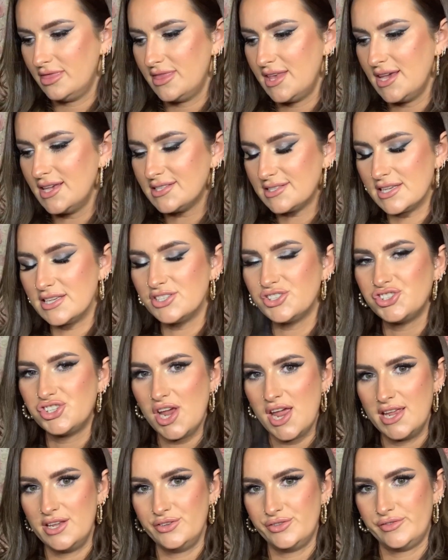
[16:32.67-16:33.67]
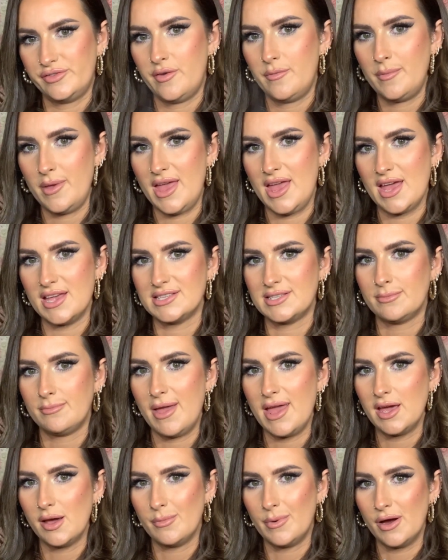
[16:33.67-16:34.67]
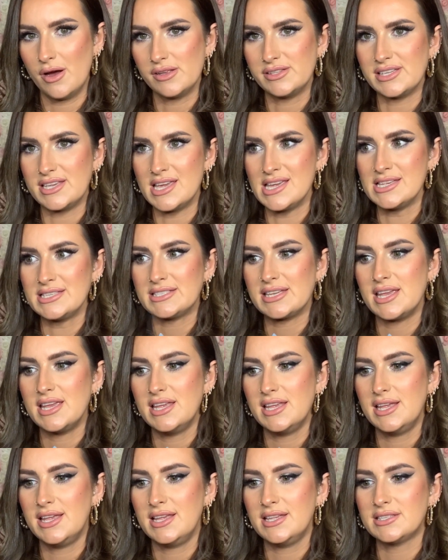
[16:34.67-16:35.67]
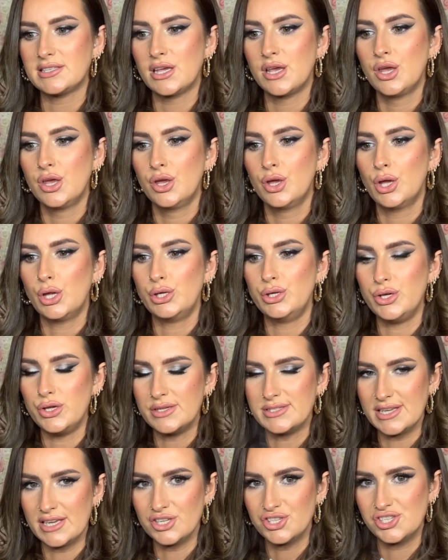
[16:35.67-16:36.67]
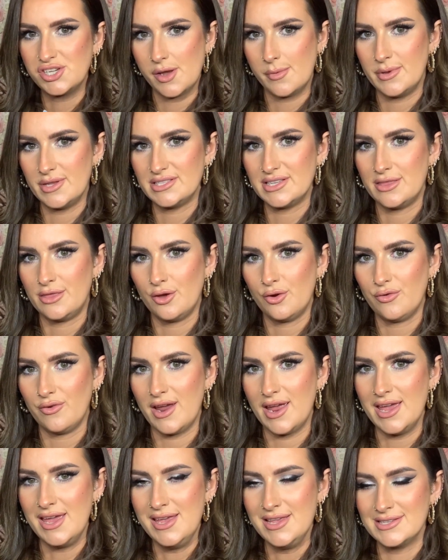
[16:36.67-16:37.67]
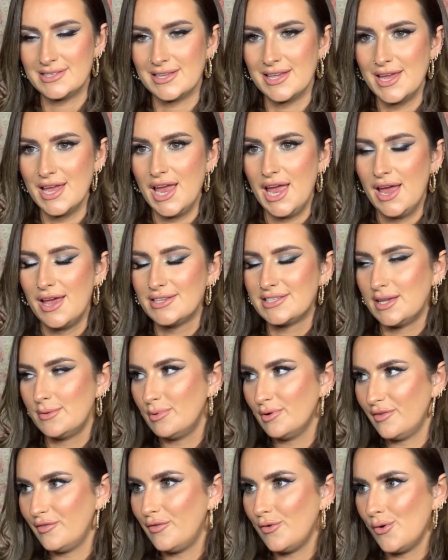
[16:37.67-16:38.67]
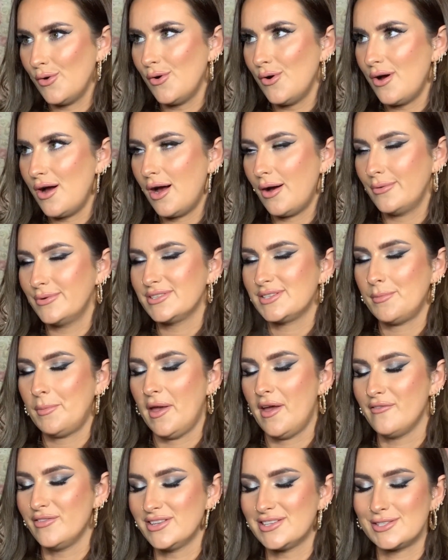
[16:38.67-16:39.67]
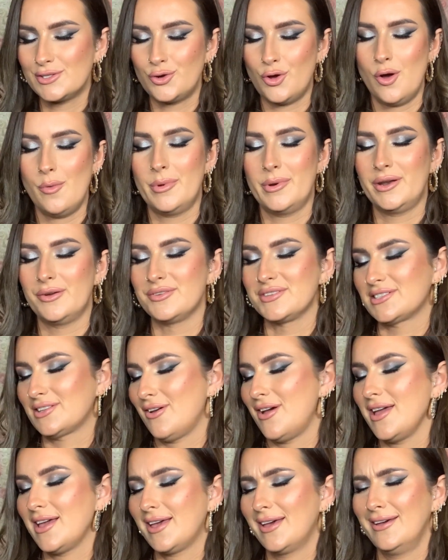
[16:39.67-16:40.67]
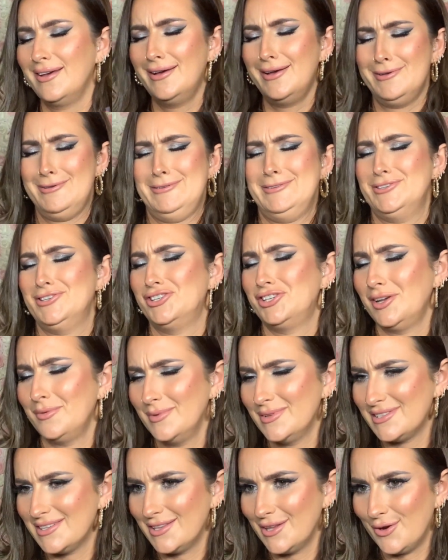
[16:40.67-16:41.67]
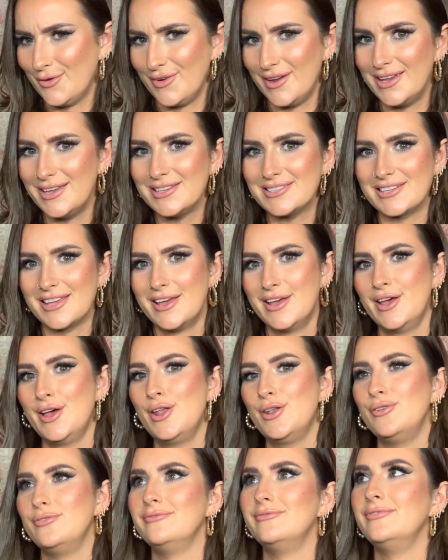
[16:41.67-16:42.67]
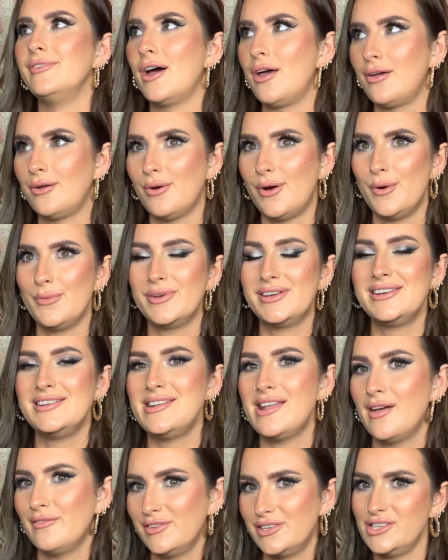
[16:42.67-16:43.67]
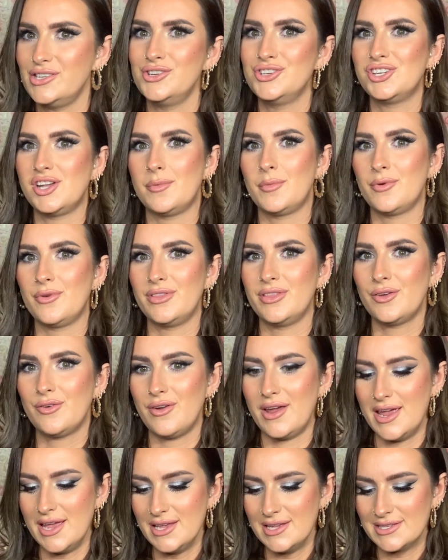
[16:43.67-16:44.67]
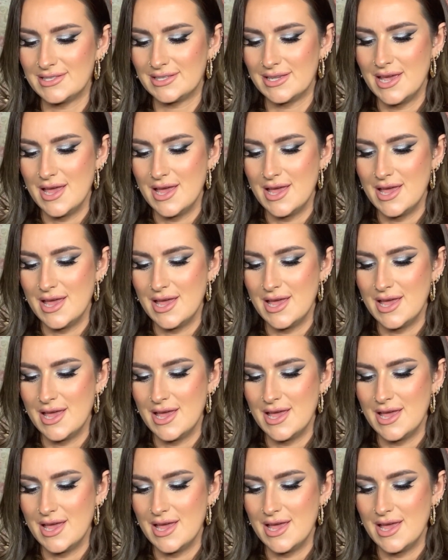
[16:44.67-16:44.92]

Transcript: This has changed for me as a makeup artist, is using shimmers in the crease. So before, I was a bit of a snob and I was like, shimmers in the crease? No, I would never do shimmer in the crease.